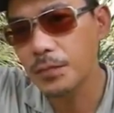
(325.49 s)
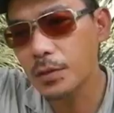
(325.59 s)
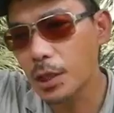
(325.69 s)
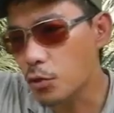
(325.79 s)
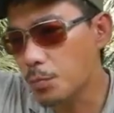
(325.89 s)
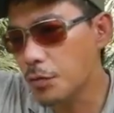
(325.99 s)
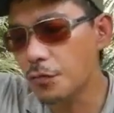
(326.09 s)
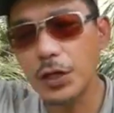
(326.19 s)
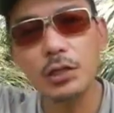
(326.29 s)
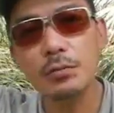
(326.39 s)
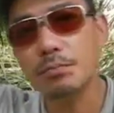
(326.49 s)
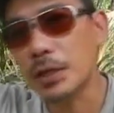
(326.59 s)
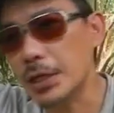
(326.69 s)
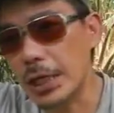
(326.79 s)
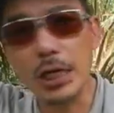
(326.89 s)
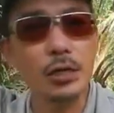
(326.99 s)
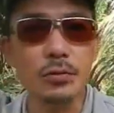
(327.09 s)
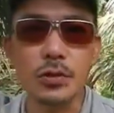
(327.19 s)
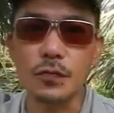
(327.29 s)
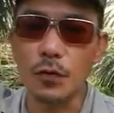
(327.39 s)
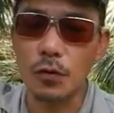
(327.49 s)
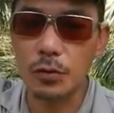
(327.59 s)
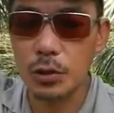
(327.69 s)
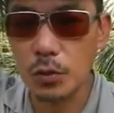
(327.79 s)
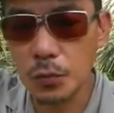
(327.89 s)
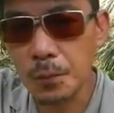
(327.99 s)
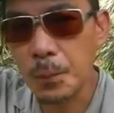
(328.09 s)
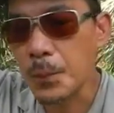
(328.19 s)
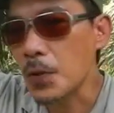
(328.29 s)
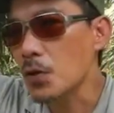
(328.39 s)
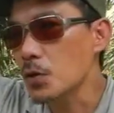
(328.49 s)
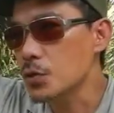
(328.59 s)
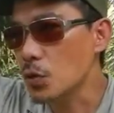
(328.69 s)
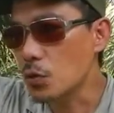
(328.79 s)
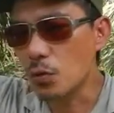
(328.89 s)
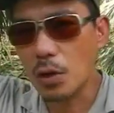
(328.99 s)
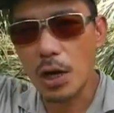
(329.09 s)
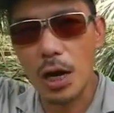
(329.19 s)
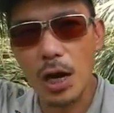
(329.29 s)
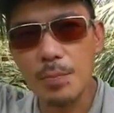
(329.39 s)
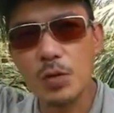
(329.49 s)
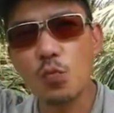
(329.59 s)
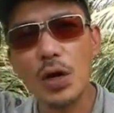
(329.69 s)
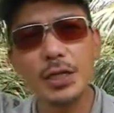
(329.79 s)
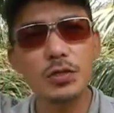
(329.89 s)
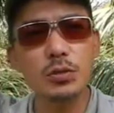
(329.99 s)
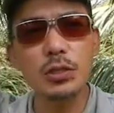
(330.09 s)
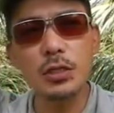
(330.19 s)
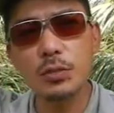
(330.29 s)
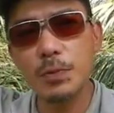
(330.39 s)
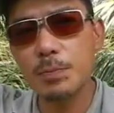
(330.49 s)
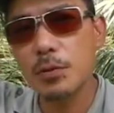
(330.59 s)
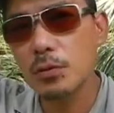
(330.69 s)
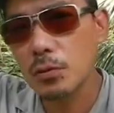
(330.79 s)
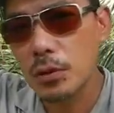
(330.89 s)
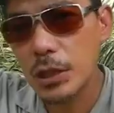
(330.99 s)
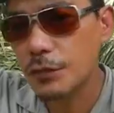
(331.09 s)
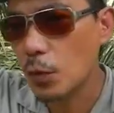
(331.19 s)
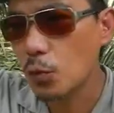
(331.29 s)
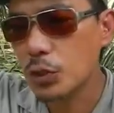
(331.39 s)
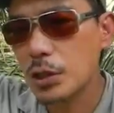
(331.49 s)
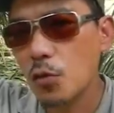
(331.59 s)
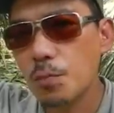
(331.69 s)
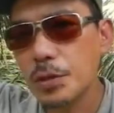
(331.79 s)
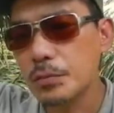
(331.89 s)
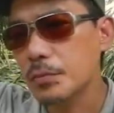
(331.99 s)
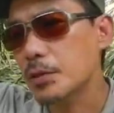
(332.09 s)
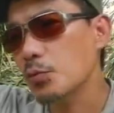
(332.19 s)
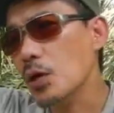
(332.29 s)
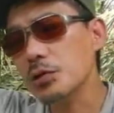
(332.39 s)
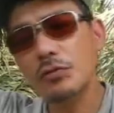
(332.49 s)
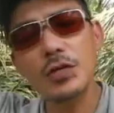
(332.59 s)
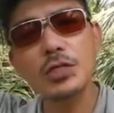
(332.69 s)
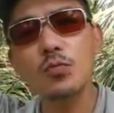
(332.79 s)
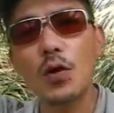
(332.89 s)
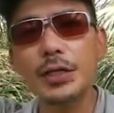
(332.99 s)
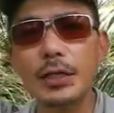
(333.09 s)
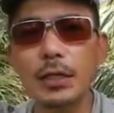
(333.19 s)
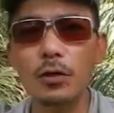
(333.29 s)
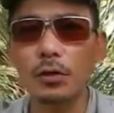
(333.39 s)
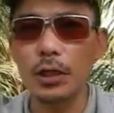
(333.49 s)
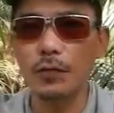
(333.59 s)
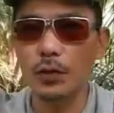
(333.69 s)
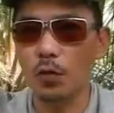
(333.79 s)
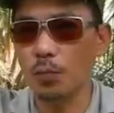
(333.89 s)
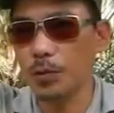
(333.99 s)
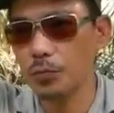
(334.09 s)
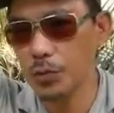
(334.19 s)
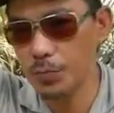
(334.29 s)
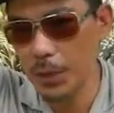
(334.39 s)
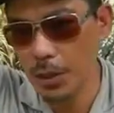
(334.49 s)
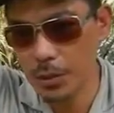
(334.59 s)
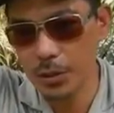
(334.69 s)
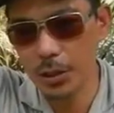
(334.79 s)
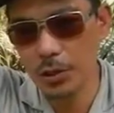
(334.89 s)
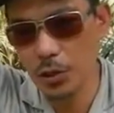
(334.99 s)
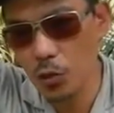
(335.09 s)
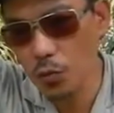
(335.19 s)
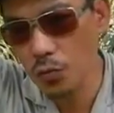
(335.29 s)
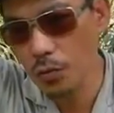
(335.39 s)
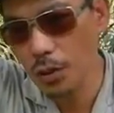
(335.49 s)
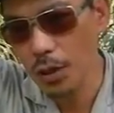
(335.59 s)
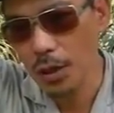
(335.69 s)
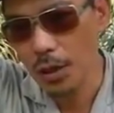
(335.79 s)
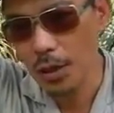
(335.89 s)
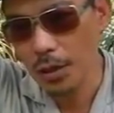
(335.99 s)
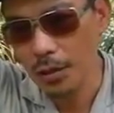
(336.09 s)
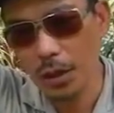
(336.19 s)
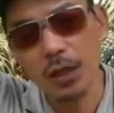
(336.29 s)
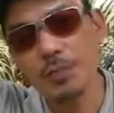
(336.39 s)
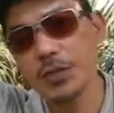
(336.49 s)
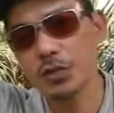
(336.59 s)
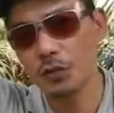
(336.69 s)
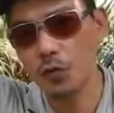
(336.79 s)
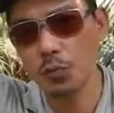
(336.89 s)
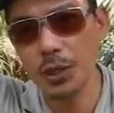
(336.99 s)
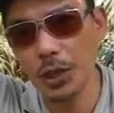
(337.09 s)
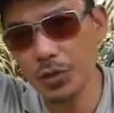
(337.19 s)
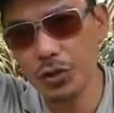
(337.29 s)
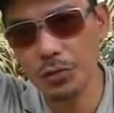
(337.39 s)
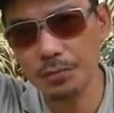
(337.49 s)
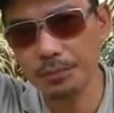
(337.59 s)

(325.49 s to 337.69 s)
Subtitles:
They could be invaded by aliens for all they know. So, why didn't these people leave the whole thing open? Well, the reason why they did not leave it open was because they knew the limits of human nature.